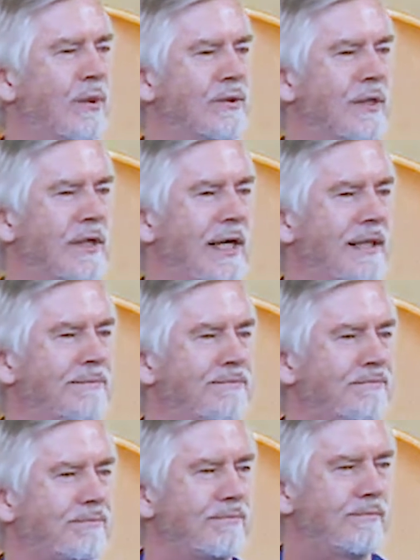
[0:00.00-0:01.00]
towards a light,
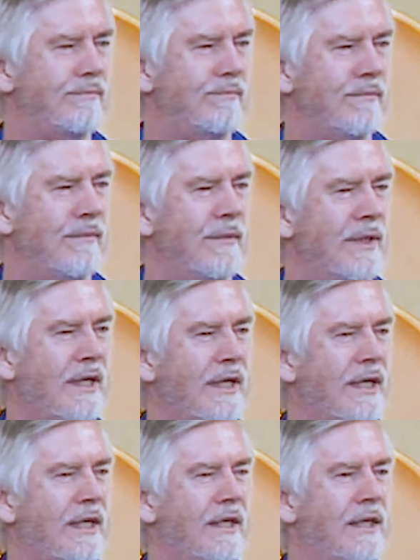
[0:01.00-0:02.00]

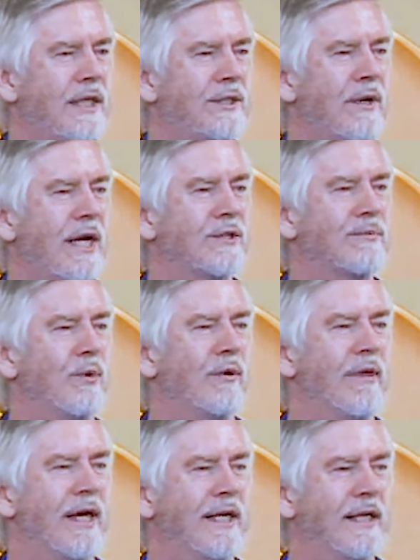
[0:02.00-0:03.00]
it attracts
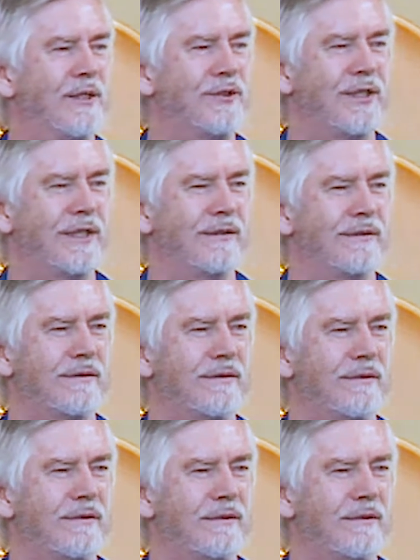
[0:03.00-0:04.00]
more of that energy.
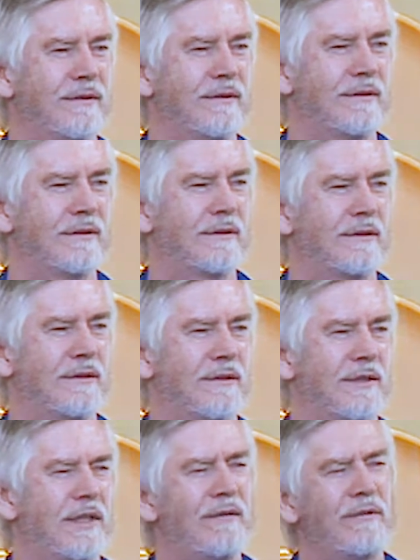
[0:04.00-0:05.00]

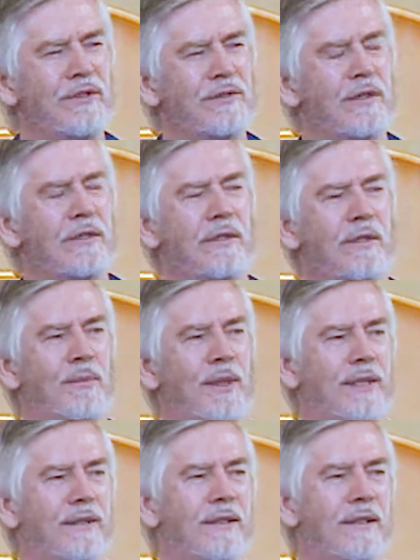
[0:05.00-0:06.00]
Even just a little
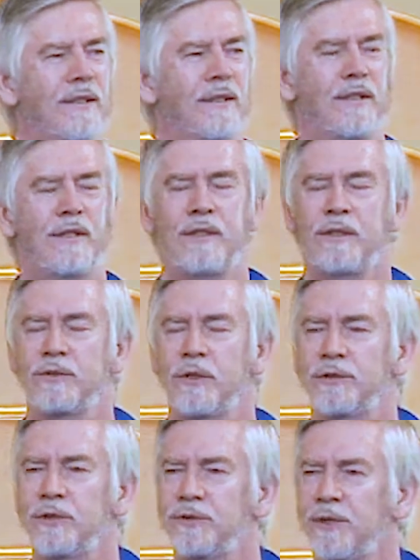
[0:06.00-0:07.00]
bit
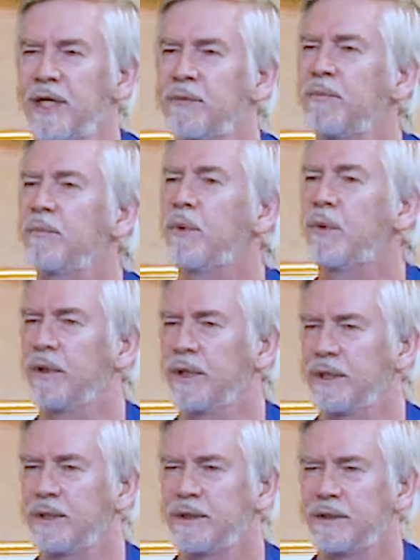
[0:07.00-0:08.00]
starts to attract
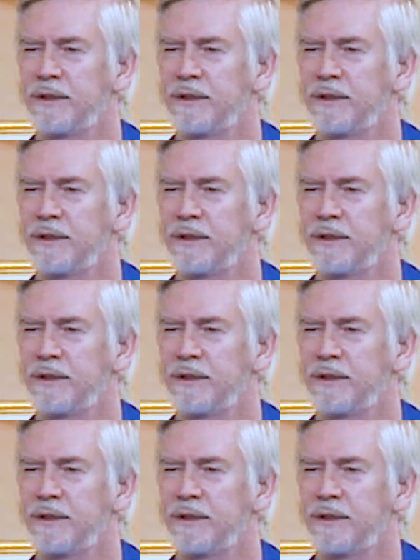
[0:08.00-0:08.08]
more.